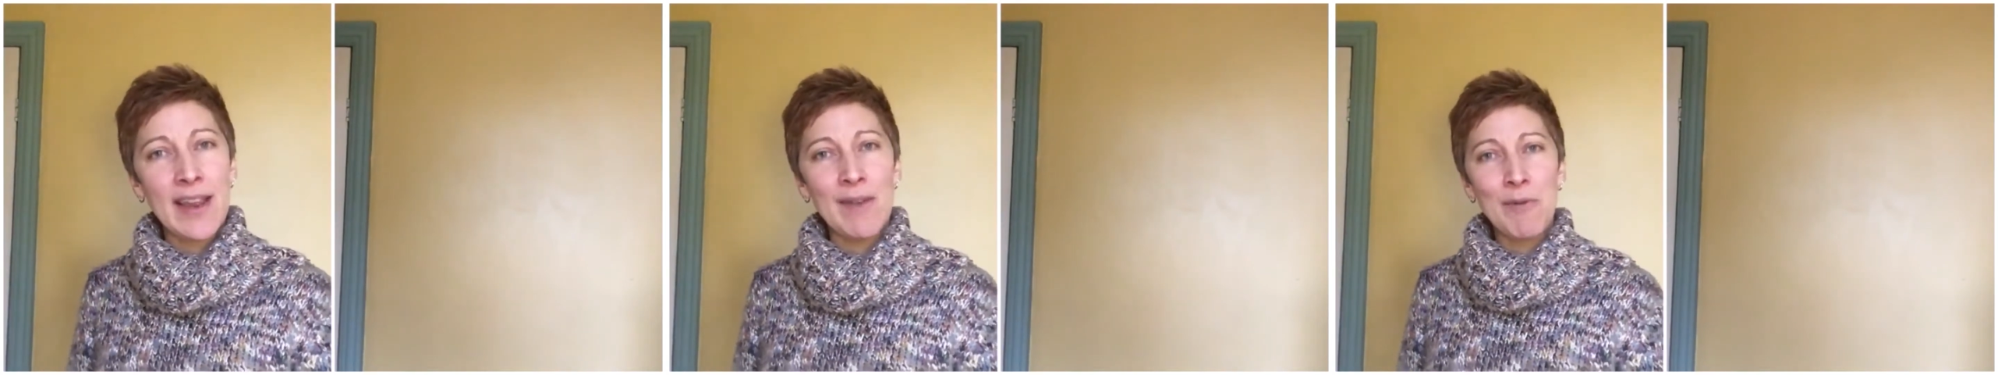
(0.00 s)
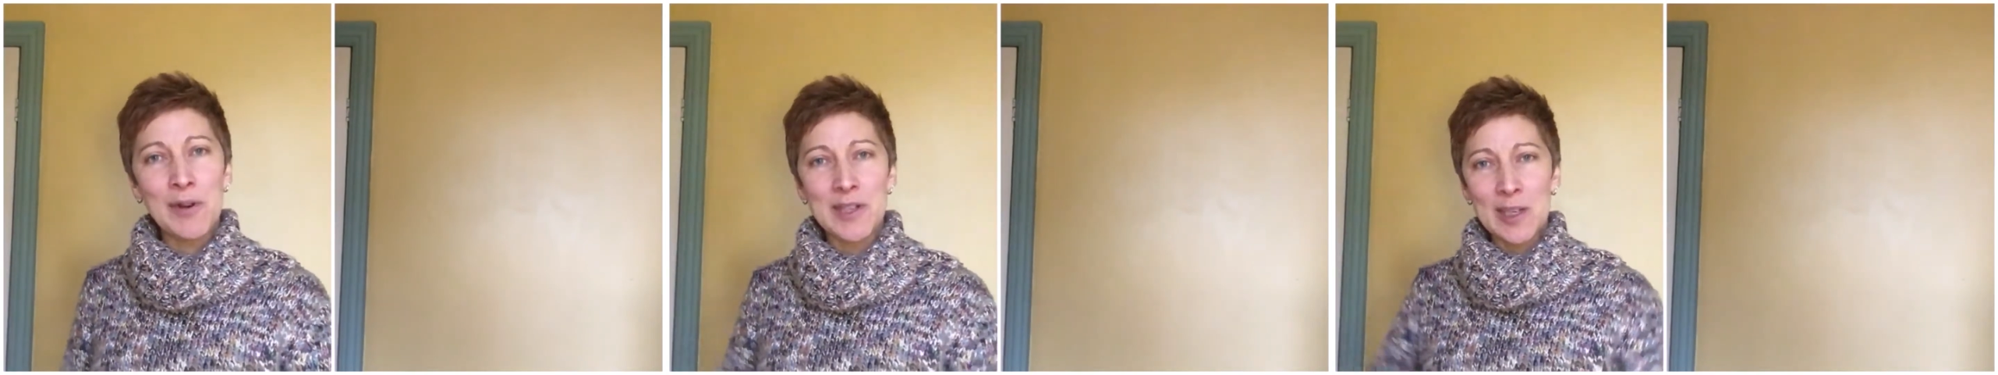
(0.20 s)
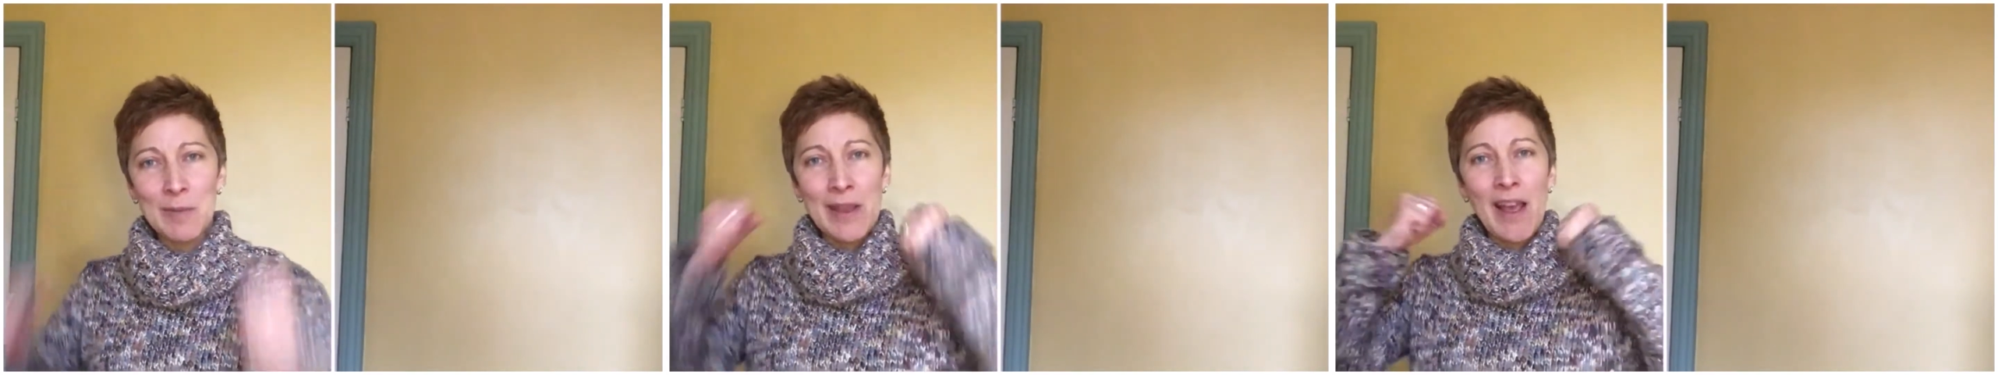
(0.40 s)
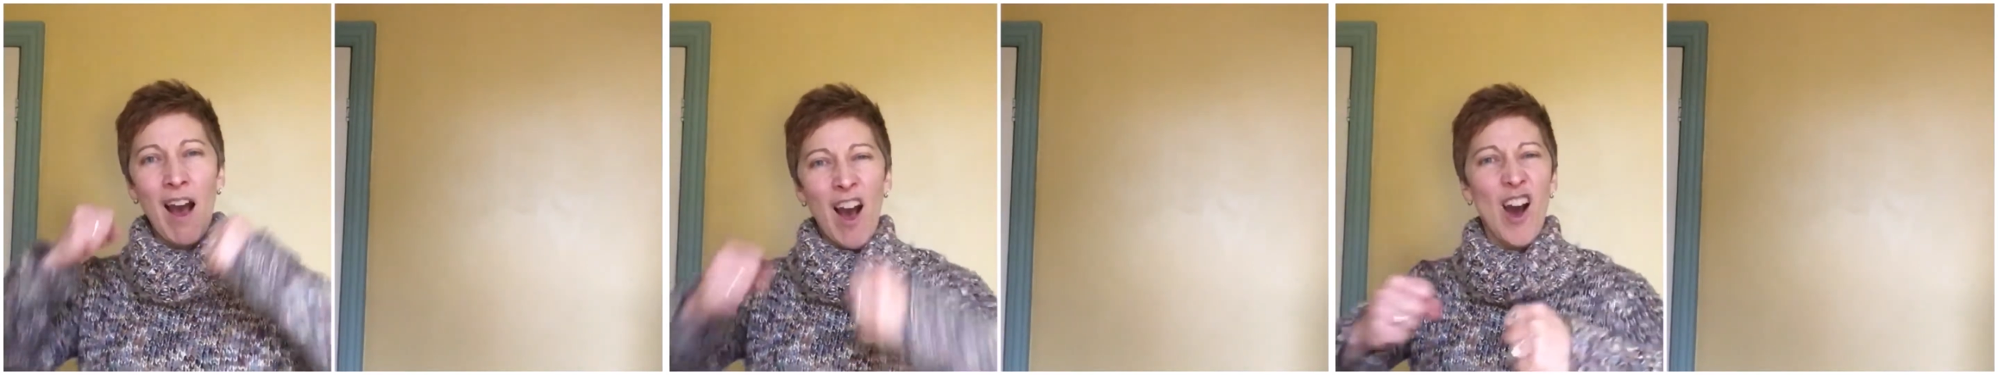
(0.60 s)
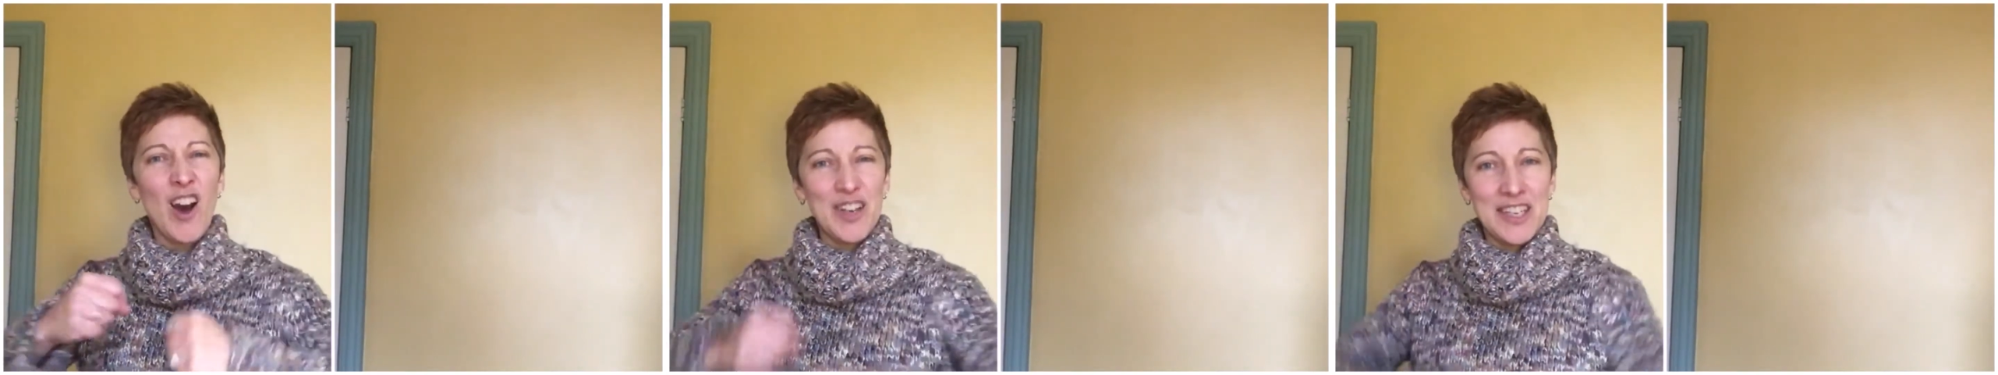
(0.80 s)
It wants to be
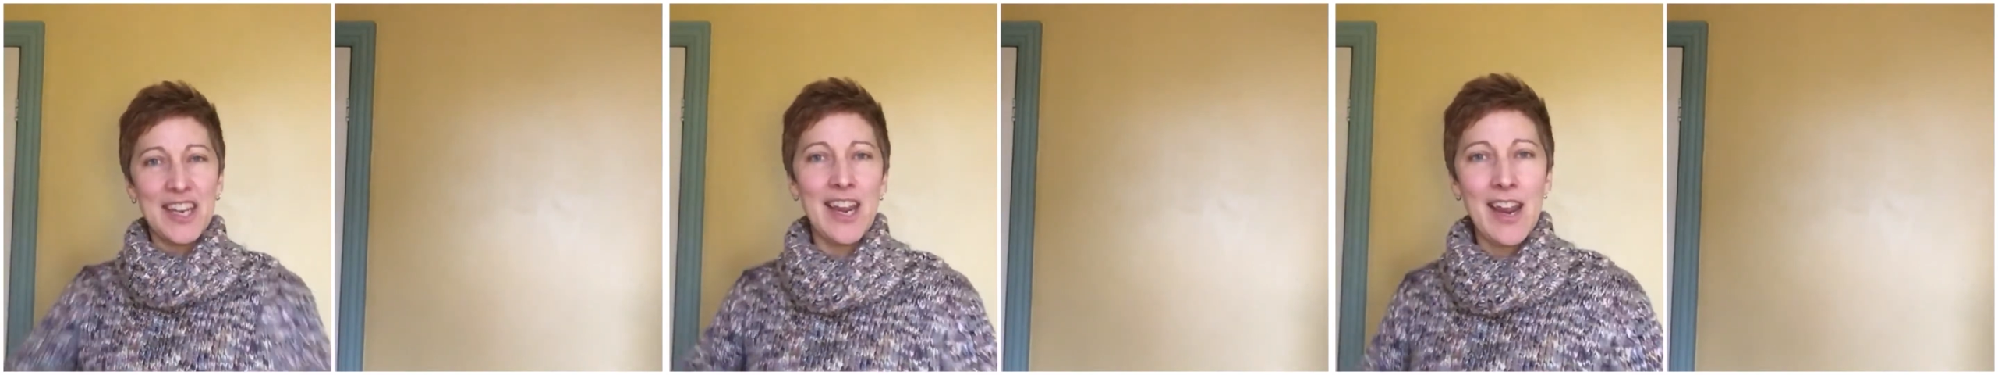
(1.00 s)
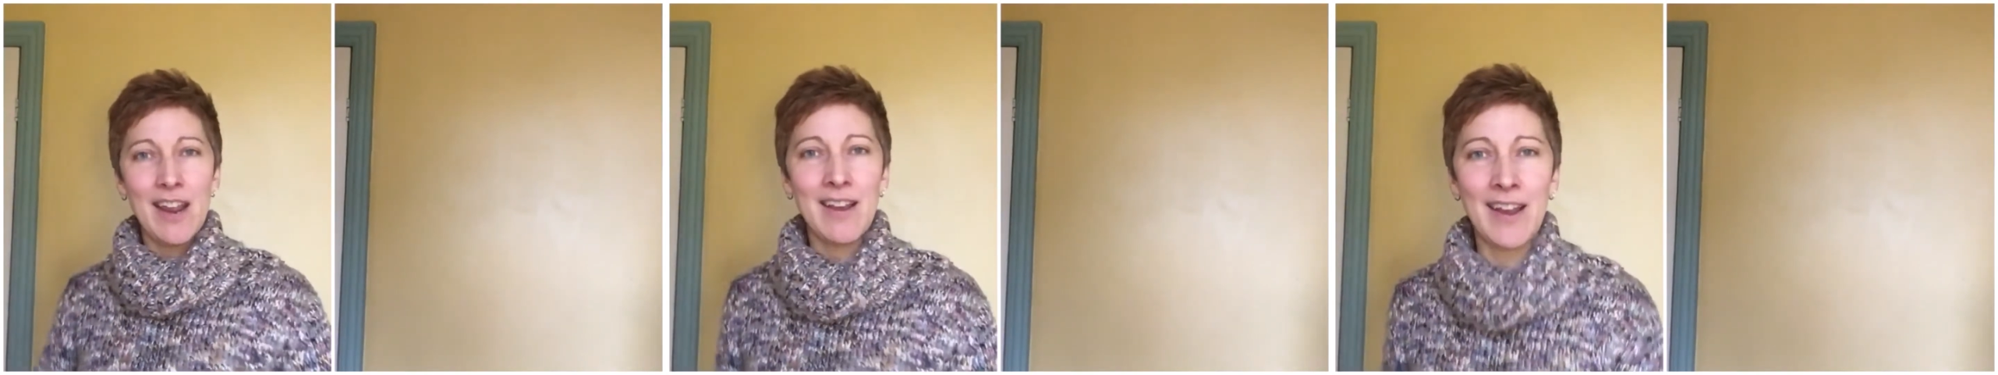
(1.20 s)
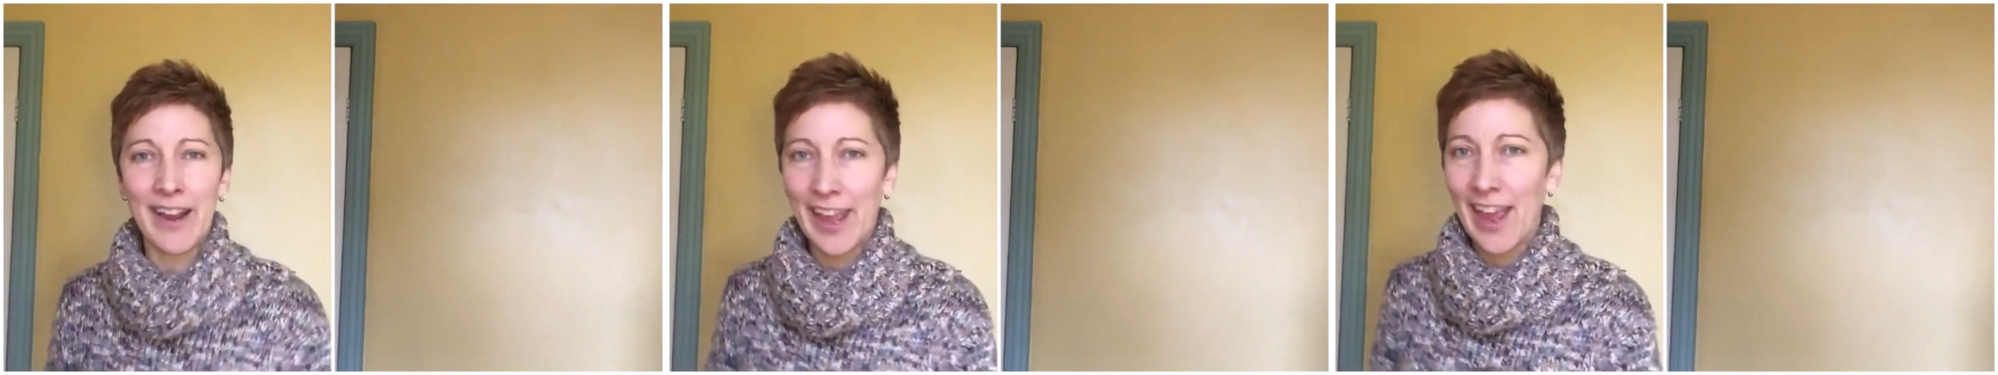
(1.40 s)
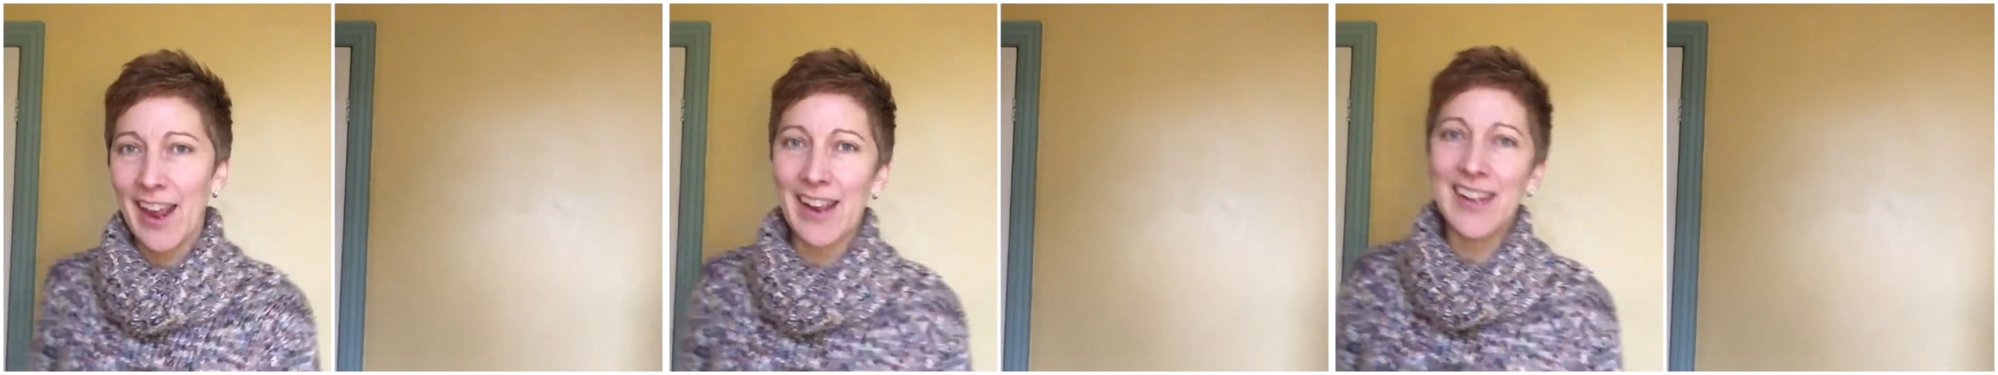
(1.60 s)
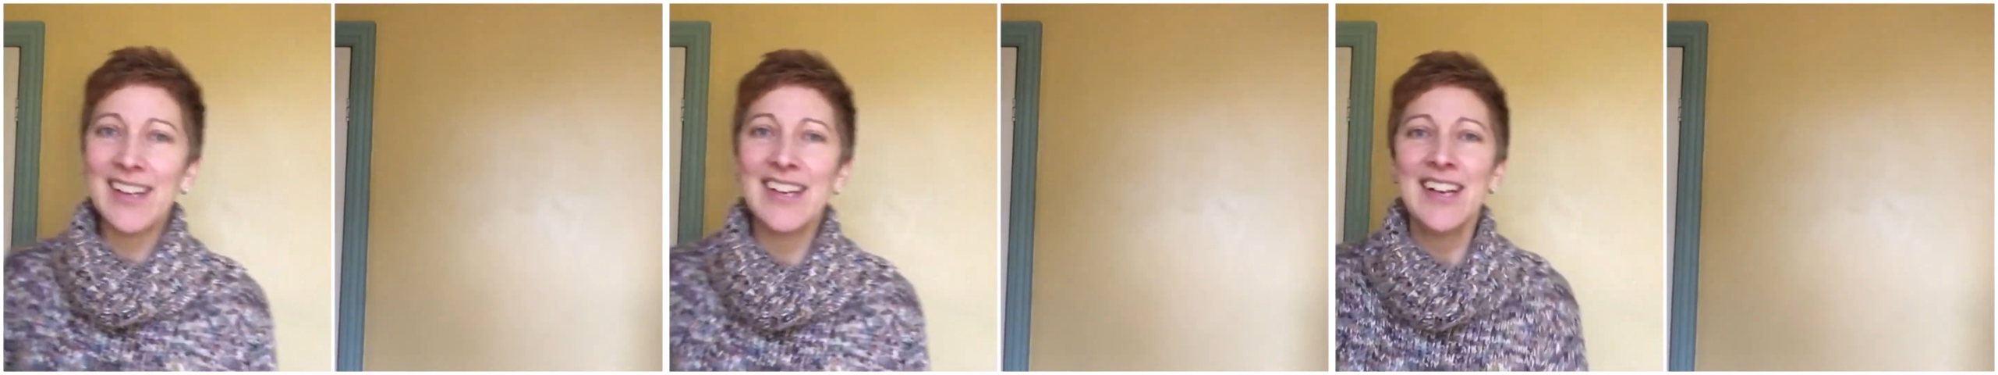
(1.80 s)
hearty. Okay.